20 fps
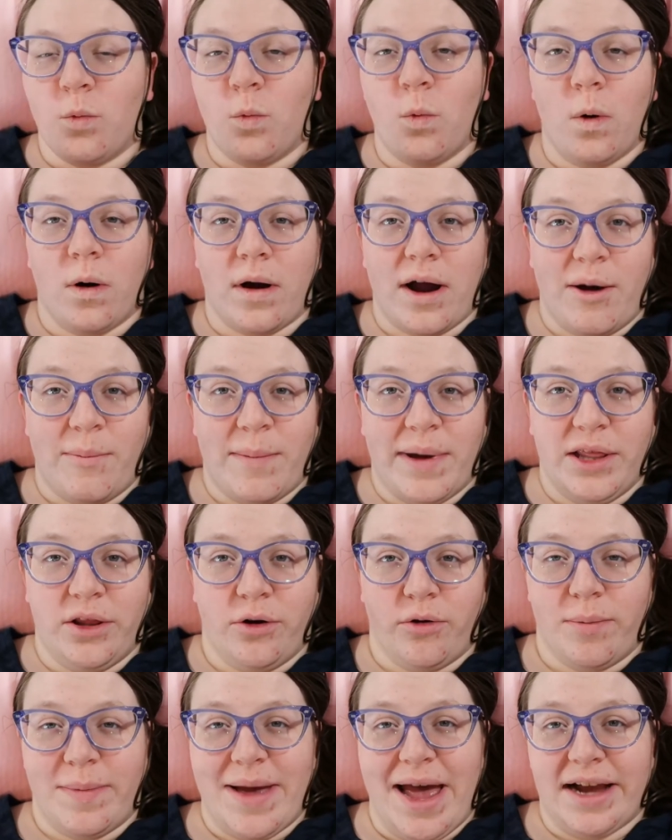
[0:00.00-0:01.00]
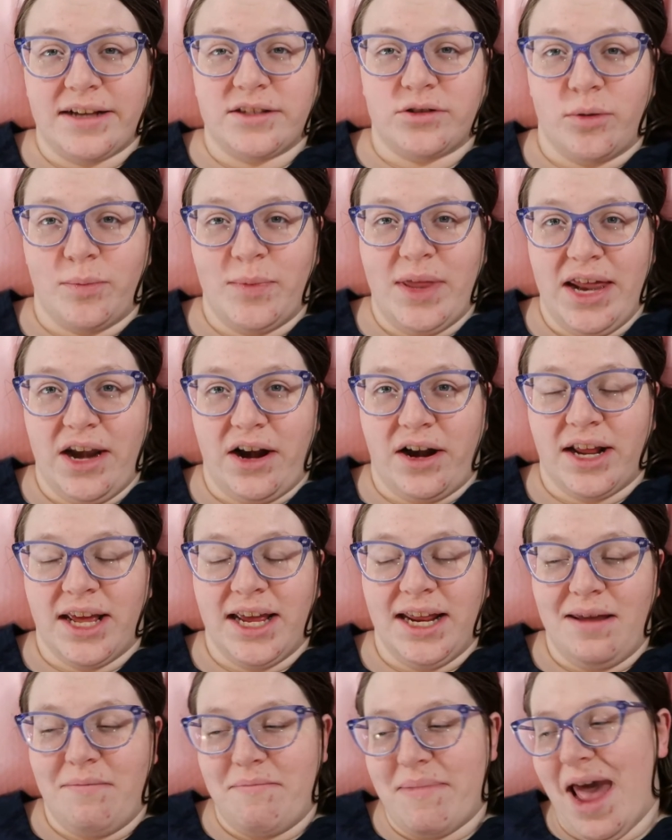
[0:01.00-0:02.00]
wore out my lower back, so I'm laying on a
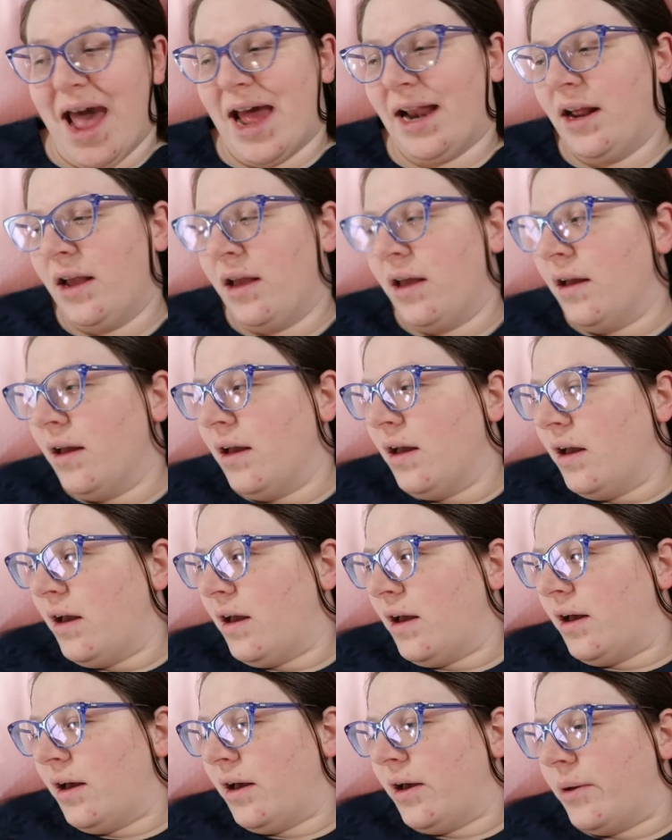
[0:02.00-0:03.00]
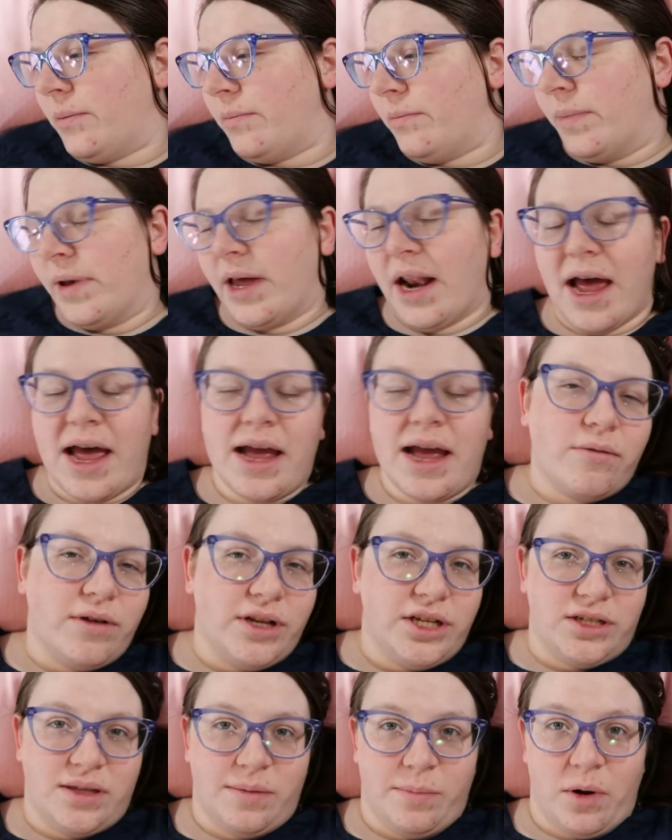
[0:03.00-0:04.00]
heating pad. But
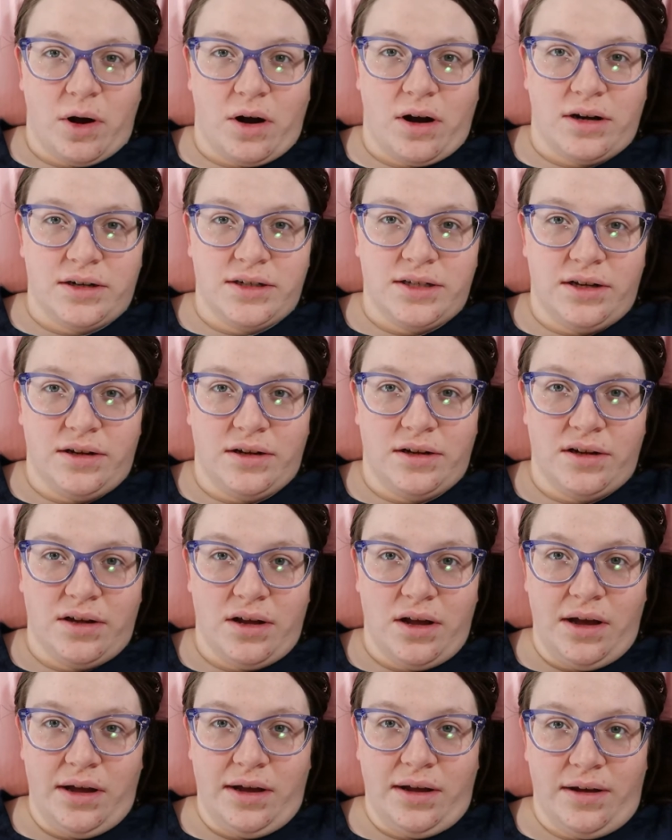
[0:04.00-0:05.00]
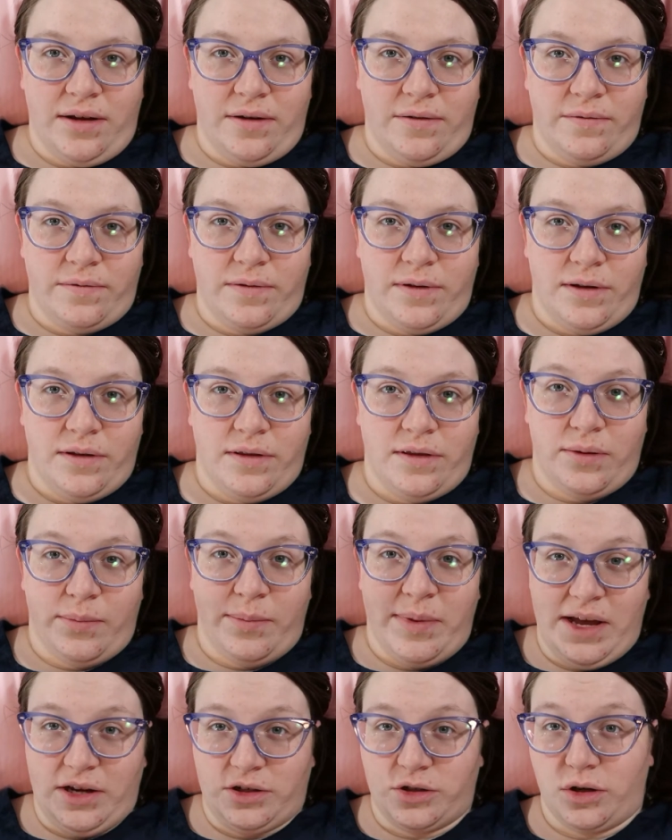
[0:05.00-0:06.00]
reached the part of the
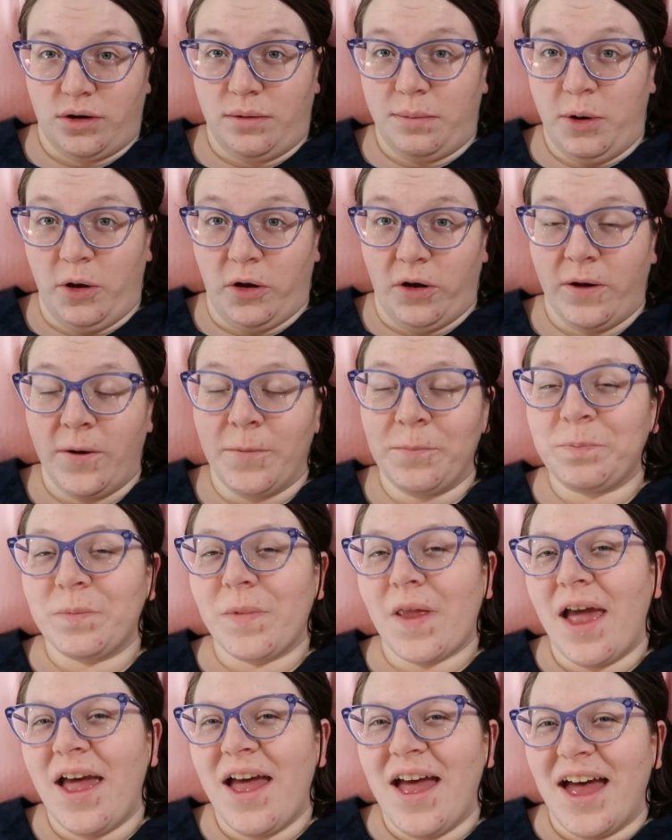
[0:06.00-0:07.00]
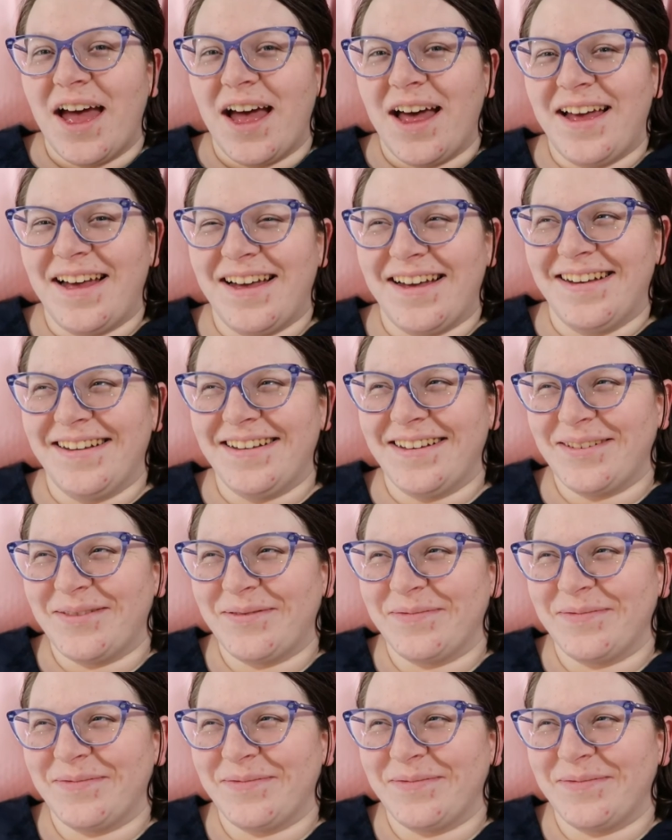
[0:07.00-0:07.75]
pictured book that